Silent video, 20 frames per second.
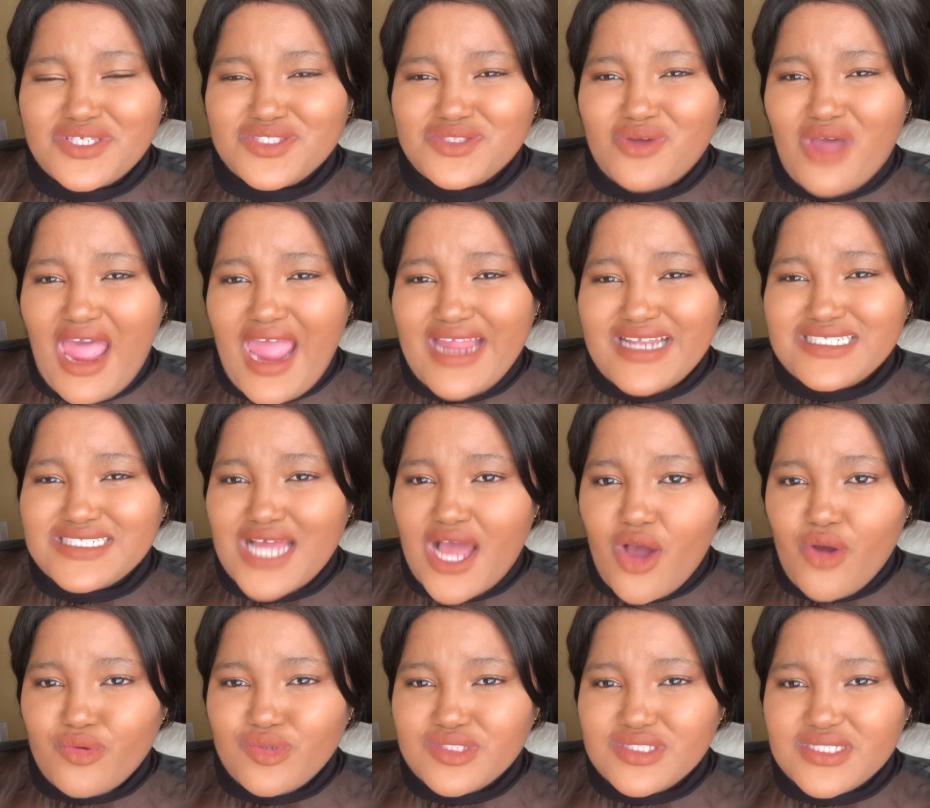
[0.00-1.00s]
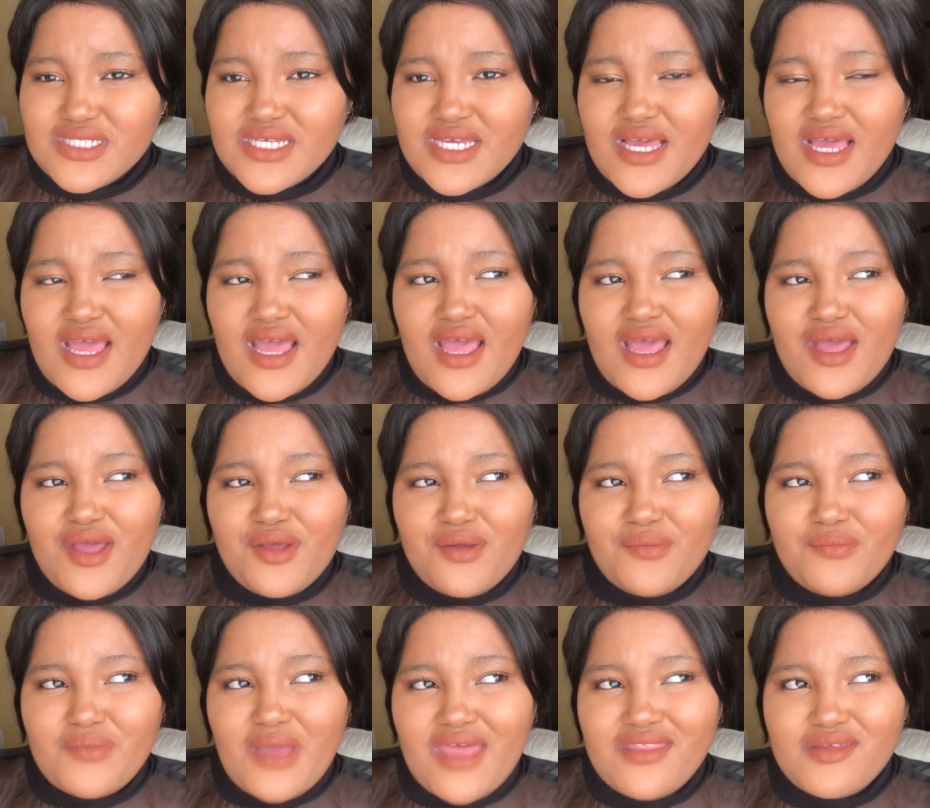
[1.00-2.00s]
So I doubt
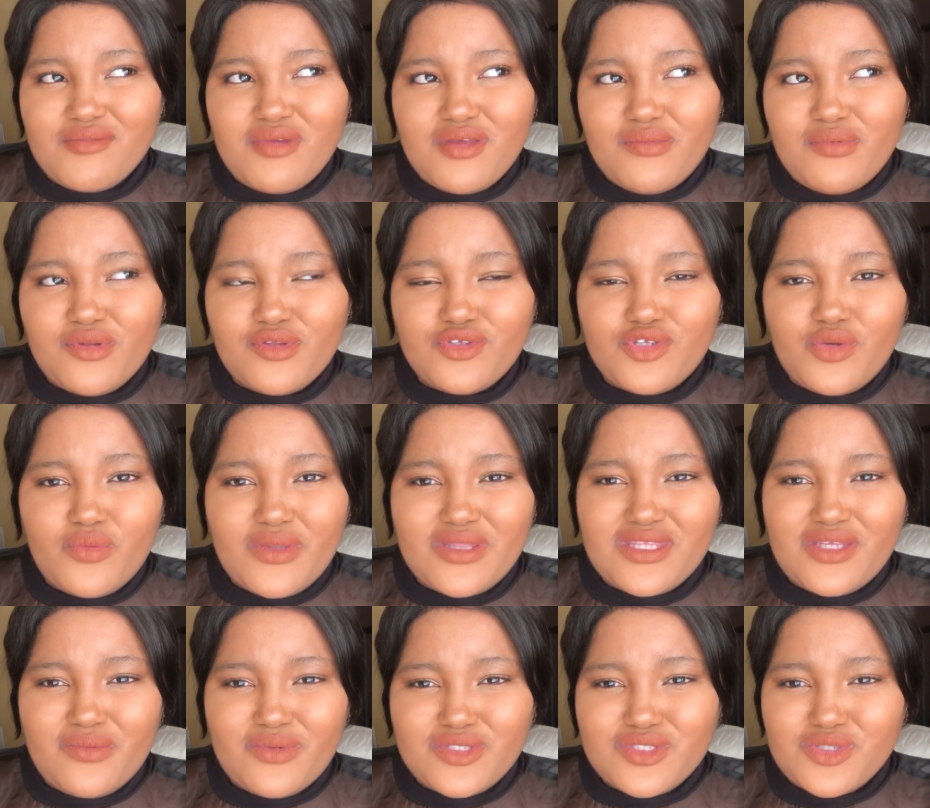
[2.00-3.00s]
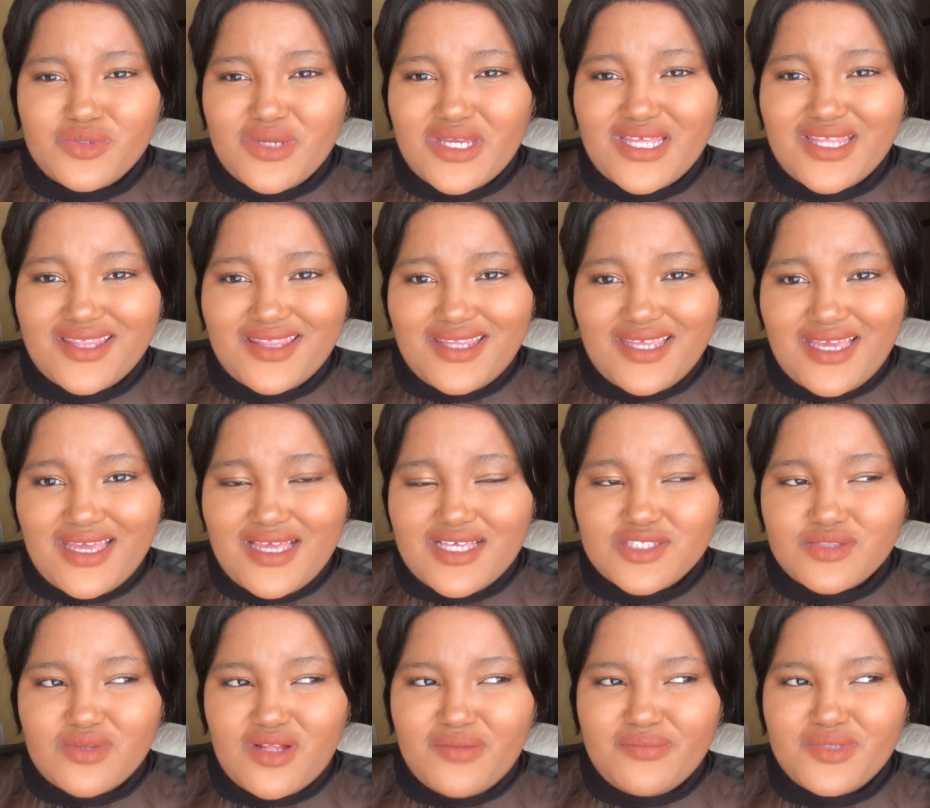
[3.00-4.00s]
other people knew what they were doing there as well,